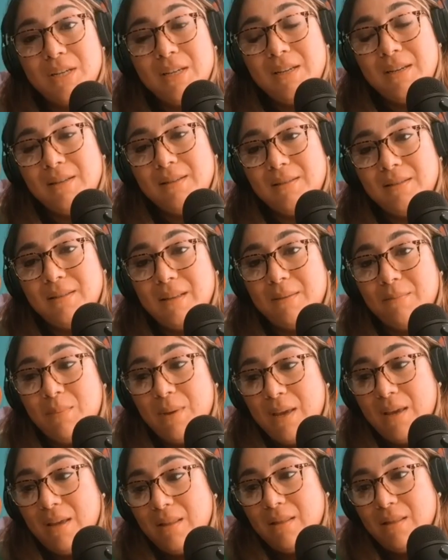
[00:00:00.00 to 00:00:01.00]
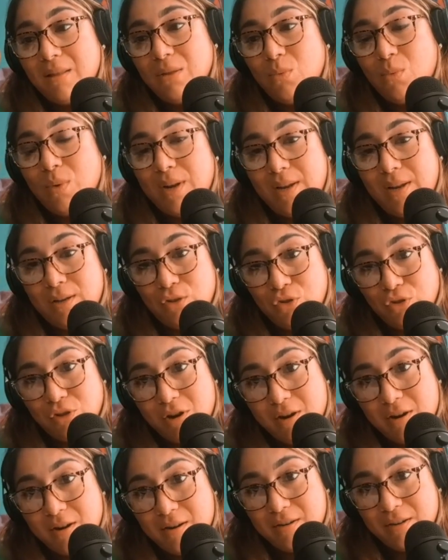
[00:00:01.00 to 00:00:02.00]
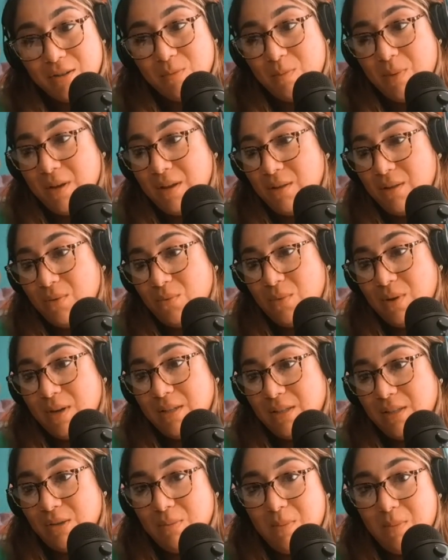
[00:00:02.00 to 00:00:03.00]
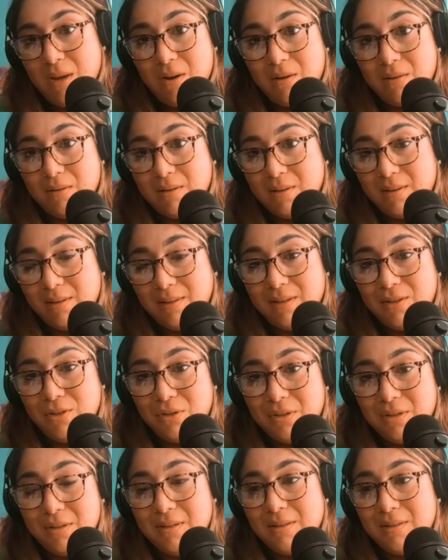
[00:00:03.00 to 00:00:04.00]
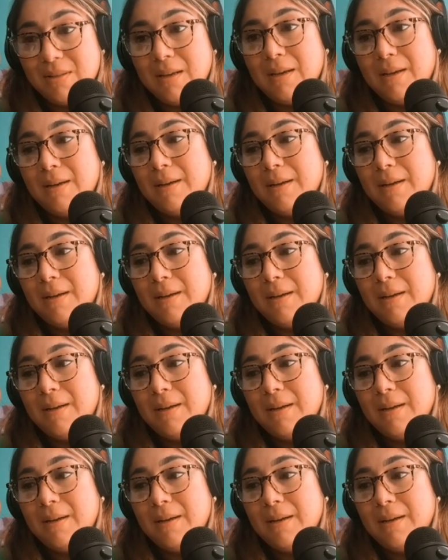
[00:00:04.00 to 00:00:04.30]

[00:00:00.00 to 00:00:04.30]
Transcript: is, like being the one in charge, being the one to make all the decisions,